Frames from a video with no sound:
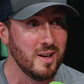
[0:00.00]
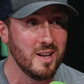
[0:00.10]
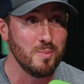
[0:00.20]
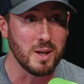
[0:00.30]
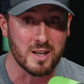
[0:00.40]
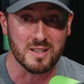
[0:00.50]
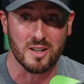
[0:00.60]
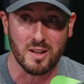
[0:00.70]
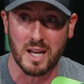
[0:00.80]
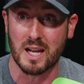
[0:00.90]
Because they're
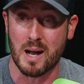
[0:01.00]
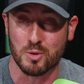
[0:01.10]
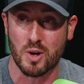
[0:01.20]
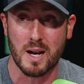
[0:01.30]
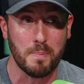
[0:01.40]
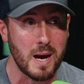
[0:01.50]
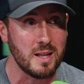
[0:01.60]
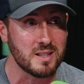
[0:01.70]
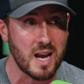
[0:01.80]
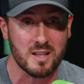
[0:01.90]
like, I'm trying to buy
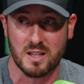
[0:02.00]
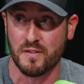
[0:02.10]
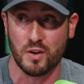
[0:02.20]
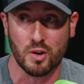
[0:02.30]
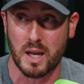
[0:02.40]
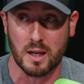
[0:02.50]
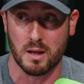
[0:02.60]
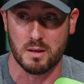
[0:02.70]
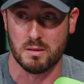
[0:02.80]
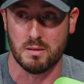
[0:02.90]
this house. And if you're like,
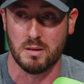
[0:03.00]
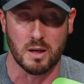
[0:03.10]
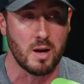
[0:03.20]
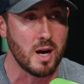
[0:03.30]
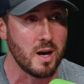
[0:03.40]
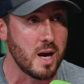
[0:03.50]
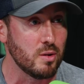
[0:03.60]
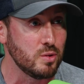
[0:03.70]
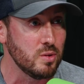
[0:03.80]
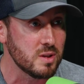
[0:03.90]
I don't
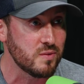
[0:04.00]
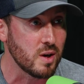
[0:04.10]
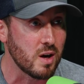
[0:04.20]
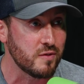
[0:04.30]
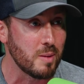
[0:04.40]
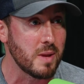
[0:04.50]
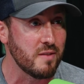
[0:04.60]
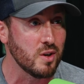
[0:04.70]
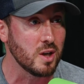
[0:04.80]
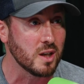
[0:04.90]
do this very often, I'm not
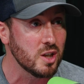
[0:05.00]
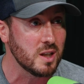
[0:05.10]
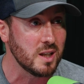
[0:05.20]
very good.